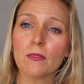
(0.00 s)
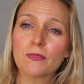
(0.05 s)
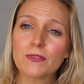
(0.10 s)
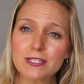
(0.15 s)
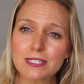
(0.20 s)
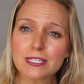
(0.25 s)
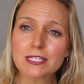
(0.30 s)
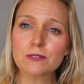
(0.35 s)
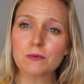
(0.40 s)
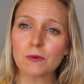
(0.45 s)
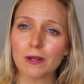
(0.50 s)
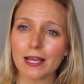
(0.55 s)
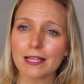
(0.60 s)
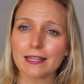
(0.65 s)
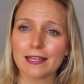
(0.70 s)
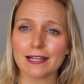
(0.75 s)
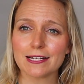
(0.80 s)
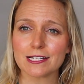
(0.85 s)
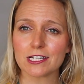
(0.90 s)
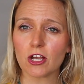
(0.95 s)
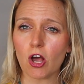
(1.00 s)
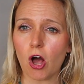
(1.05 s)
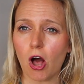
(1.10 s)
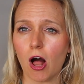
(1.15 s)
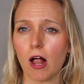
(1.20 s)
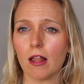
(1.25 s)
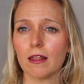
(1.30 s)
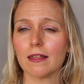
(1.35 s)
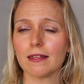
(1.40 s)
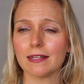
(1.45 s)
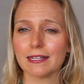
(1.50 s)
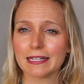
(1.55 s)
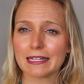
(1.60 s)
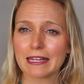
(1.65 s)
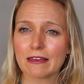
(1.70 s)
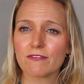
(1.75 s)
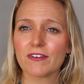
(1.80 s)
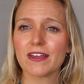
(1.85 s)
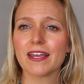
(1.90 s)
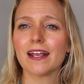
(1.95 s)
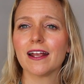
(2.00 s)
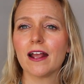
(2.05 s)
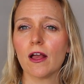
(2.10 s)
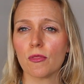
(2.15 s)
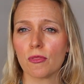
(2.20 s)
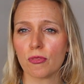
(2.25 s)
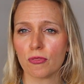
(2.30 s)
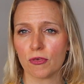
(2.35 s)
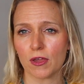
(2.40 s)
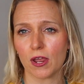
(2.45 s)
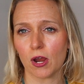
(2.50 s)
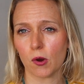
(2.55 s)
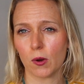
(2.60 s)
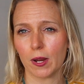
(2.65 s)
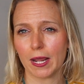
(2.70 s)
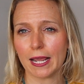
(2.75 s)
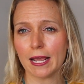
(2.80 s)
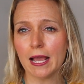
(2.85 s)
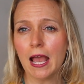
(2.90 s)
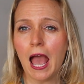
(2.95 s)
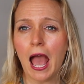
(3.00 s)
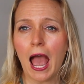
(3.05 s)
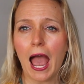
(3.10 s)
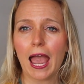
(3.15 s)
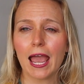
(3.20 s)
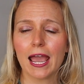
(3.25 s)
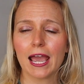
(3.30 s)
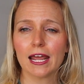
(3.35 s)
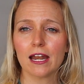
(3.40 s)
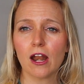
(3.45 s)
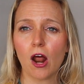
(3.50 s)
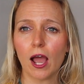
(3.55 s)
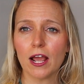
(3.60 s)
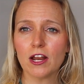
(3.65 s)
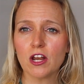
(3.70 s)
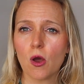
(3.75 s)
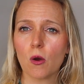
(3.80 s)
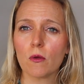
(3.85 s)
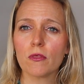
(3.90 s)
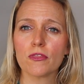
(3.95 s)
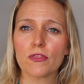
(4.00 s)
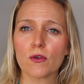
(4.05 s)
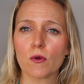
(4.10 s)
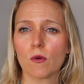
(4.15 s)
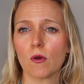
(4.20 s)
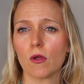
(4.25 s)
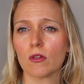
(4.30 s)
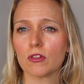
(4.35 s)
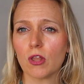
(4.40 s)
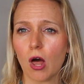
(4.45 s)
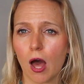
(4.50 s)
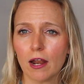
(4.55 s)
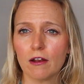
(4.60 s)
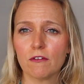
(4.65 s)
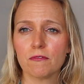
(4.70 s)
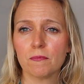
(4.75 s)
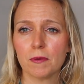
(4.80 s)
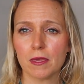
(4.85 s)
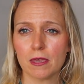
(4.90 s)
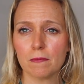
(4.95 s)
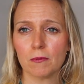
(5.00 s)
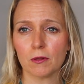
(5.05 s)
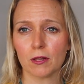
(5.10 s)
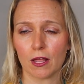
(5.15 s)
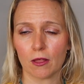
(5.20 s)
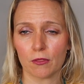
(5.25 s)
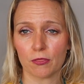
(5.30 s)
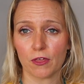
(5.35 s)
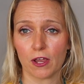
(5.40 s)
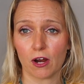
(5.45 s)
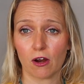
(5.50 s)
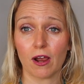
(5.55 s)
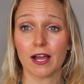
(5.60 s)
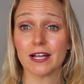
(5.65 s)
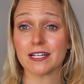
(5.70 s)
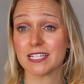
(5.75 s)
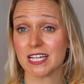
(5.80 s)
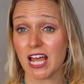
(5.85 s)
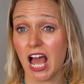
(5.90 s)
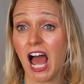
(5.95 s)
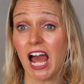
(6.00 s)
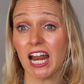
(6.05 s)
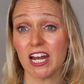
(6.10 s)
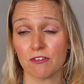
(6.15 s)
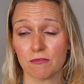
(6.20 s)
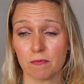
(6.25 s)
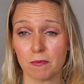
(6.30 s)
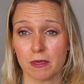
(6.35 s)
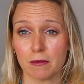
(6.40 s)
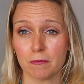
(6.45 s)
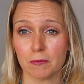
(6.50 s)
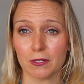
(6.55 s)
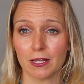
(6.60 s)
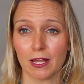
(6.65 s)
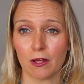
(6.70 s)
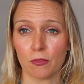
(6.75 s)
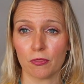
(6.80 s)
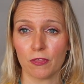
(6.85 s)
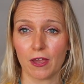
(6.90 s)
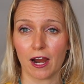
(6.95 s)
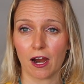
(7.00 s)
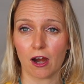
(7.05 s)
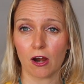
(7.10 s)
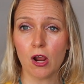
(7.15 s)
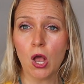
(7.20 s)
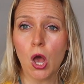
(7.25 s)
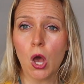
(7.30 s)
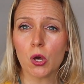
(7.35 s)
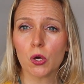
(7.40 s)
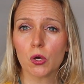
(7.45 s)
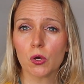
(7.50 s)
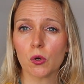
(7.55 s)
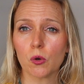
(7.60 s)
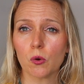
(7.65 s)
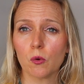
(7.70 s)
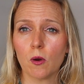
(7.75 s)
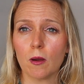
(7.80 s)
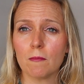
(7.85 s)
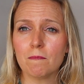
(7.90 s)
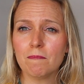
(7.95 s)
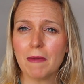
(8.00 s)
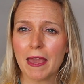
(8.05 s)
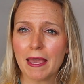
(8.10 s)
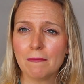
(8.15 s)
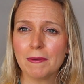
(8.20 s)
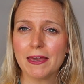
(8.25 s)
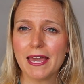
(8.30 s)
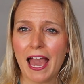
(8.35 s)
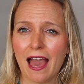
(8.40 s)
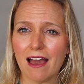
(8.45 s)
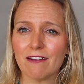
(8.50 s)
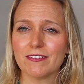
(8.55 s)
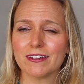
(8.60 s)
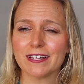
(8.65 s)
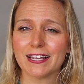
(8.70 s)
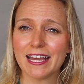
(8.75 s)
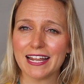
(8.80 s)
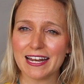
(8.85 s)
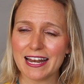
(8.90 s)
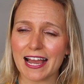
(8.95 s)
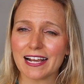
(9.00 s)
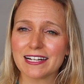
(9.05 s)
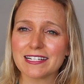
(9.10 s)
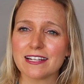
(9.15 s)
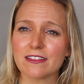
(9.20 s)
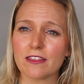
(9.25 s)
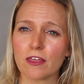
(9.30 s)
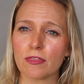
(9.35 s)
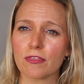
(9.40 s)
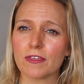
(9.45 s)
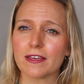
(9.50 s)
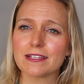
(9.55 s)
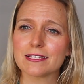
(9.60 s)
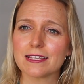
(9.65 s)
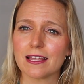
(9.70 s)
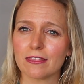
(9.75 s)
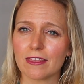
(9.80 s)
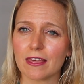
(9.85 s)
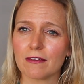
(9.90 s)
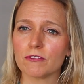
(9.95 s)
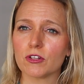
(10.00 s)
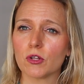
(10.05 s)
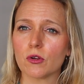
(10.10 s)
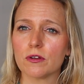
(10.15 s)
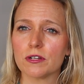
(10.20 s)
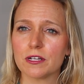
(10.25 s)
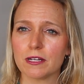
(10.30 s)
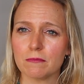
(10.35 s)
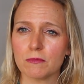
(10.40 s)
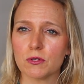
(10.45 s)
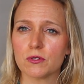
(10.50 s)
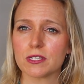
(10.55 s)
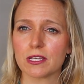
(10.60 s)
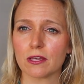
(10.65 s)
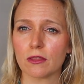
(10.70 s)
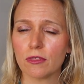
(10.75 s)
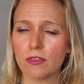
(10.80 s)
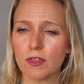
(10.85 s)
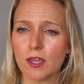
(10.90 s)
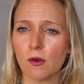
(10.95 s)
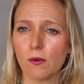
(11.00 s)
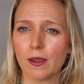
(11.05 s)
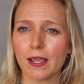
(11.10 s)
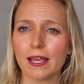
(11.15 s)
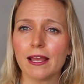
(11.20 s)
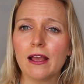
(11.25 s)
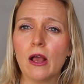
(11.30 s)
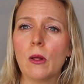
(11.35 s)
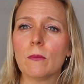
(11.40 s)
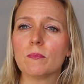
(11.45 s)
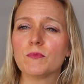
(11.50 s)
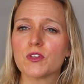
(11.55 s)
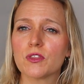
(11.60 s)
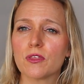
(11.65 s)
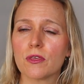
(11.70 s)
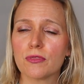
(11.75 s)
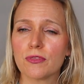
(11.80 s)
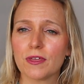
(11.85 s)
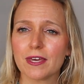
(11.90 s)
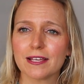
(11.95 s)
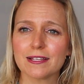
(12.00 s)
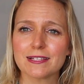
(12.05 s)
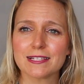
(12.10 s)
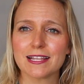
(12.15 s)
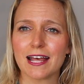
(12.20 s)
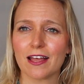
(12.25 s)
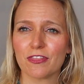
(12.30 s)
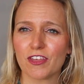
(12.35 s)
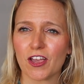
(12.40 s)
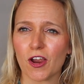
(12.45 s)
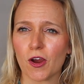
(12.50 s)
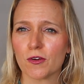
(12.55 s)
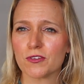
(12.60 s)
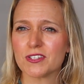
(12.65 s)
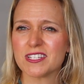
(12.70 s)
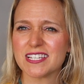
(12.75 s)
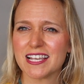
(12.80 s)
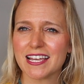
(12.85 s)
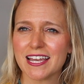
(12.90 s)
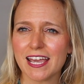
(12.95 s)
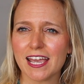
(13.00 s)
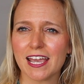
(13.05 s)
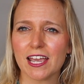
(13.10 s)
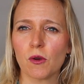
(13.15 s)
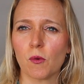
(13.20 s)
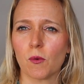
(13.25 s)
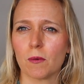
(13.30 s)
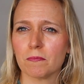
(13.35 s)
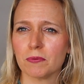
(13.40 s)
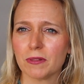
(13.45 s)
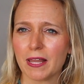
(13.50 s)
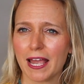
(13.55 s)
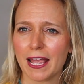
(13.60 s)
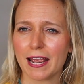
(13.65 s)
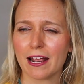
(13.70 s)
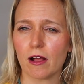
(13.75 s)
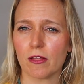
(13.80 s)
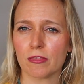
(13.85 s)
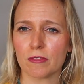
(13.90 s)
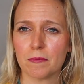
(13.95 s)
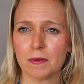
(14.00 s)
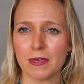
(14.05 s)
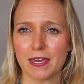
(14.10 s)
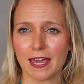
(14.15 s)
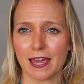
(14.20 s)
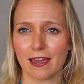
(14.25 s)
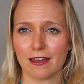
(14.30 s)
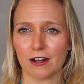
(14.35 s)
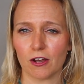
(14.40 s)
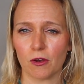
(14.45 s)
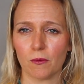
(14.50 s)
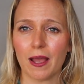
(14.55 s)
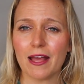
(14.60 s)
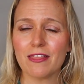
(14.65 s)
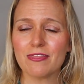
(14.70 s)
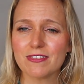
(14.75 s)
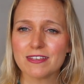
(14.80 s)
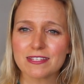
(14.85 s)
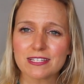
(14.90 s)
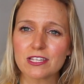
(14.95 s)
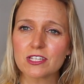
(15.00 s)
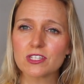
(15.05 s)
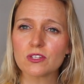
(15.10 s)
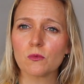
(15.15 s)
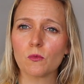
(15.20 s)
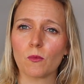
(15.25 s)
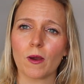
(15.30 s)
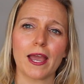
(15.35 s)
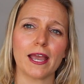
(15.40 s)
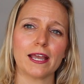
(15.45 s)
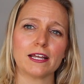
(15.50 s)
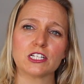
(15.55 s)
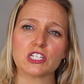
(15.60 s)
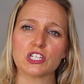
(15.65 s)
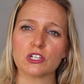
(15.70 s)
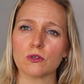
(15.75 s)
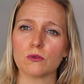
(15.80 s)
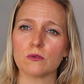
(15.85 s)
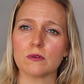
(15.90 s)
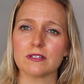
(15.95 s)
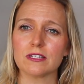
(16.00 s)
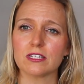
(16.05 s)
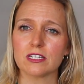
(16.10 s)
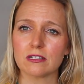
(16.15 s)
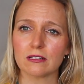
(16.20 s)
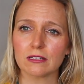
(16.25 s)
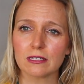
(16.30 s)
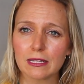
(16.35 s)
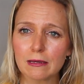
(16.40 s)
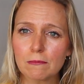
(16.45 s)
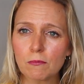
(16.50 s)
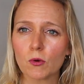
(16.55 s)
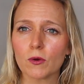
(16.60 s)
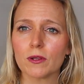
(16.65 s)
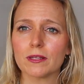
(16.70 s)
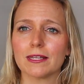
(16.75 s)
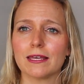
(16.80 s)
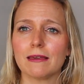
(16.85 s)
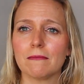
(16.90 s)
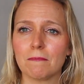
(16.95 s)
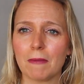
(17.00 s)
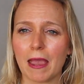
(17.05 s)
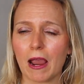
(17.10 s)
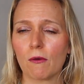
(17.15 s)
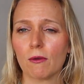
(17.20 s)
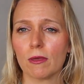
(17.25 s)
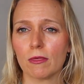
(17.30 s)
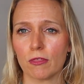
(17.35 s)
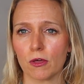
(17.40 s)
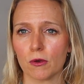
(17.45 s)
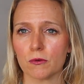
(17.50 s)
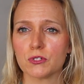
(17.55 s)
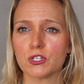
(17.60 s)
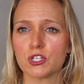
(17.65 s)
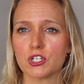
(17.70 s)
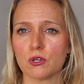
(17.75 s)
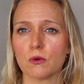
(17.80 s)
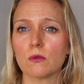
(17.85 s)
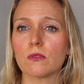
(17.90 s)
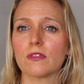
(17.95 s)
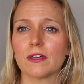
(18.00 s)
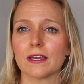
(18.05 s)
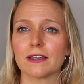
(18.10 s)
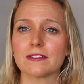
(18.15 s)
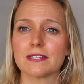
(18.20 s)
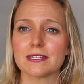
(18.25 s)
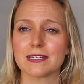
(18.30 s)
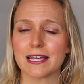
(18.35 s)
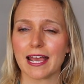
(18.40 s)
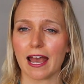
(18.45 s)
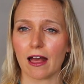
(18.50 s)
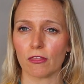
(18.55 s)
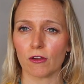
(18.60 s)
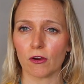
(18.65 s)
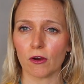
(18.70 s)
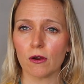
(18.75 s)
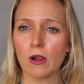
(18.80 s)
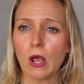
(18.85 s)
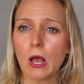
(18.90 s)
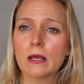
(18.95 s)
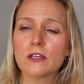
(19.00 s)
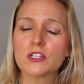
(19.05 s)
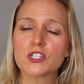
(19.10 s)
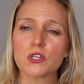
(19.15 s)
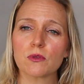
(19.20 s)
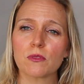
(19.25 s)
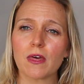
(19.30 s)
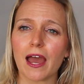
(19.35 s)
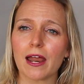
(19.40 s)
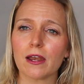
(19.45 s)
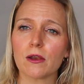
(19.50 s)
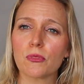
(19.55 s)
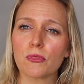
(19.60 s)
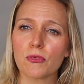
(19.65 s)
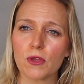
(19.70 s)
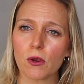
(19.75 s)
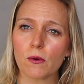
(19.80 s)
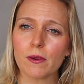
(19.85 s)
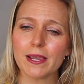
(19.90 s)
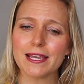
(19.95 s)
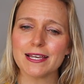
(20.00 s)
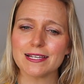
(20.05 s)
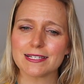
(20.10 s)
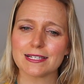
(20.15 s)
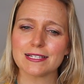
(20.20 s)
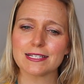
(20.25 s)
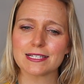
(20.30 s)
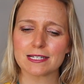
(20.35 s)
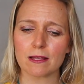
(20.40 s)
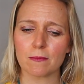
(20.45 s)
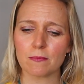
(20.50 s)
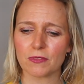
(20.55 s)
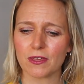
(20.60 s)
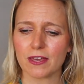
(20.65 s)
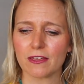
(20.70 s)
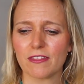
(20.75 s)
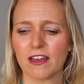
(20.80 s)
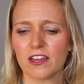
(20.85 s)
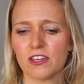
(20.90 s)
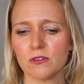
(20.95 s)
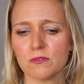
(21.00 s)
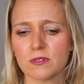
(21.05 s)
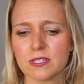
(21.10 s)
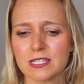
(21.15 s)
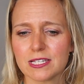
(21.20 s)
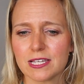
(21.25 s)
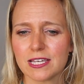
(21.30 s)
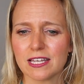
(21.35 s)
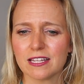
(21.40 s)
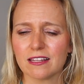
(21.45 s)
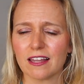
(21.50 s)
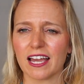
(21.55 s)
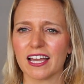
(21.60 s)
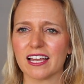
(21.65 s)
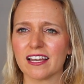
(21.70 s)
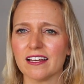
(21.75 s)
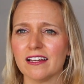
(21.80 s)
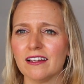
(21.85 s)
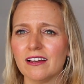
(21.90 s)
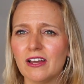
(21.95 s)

This is what I like to call living theory. And I know that there are a lot of people out there, a ton of people out there, who maybe haven't connected the things that they've learned in music theory to the things that they're singing or playing on the piano. And this is a way to deliberately marry those two things together so that theory isn't something that you see like